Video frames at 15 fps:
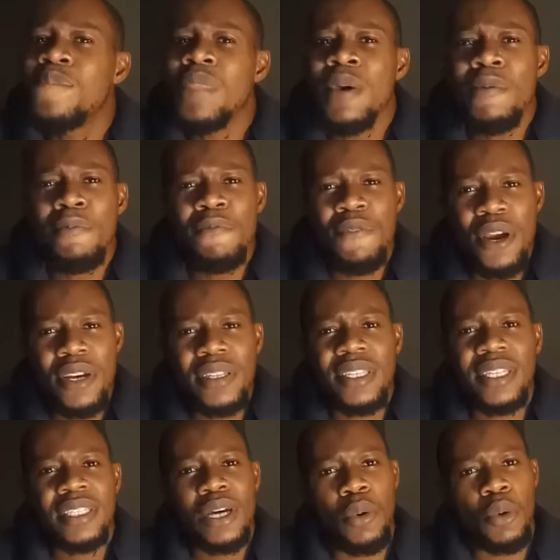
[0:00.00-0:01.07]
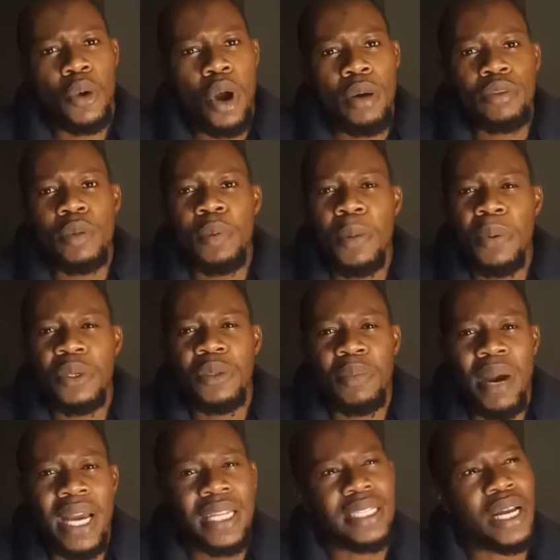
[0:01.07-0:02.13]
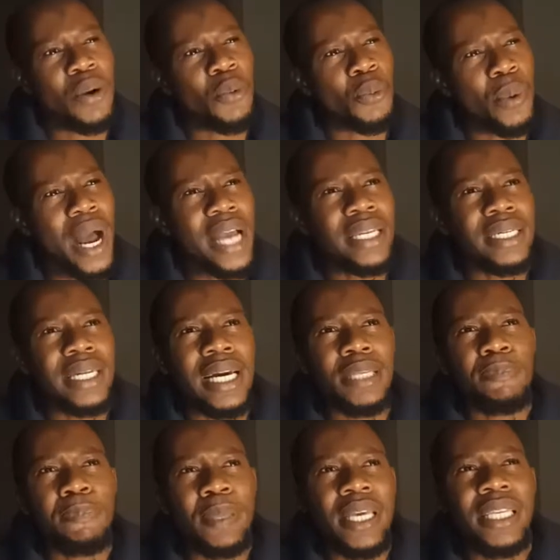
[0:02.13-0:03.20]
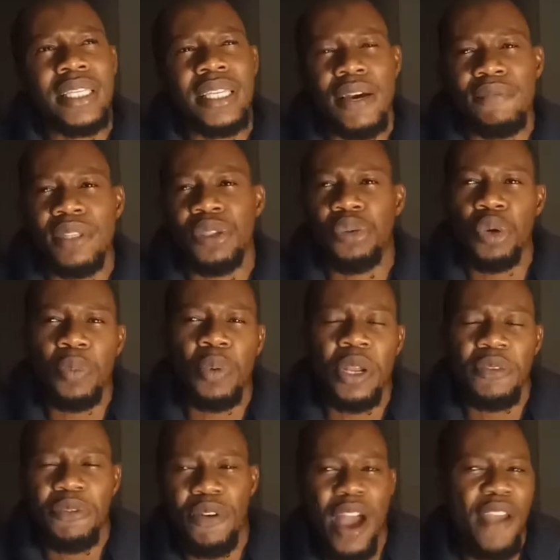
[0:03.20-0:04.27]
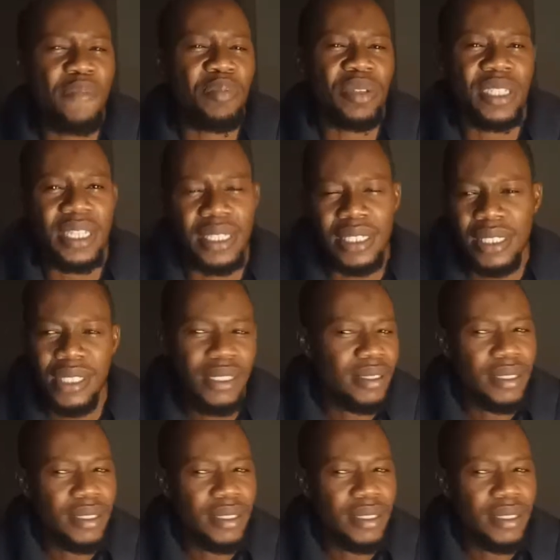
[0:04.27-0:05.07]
The first thing that will come to people's mind is that why did I pick 73.5%?